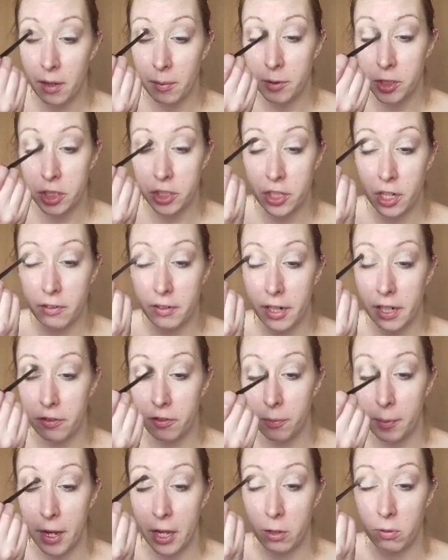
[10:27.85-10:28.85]
I'm
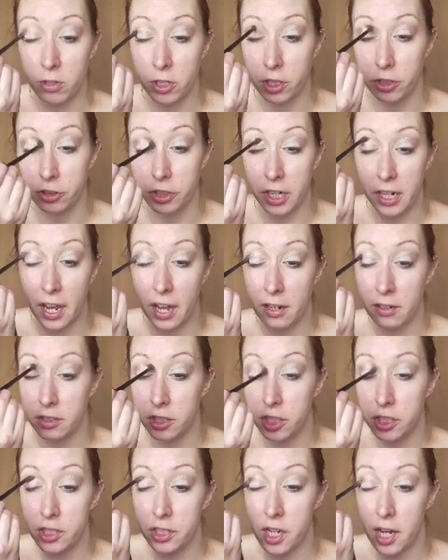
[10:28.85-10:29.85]
just not ready for my own
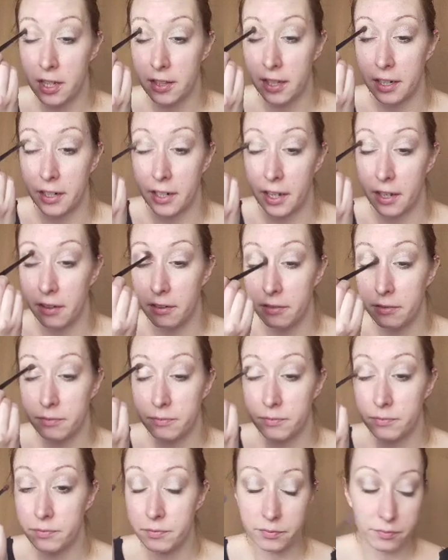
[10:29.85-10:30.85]
children yet. Just not there
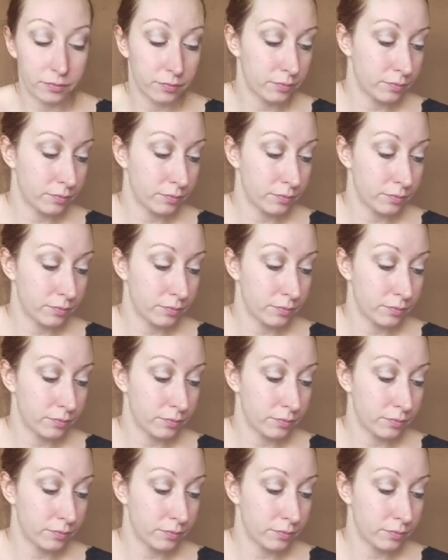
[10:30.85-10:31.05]
yet.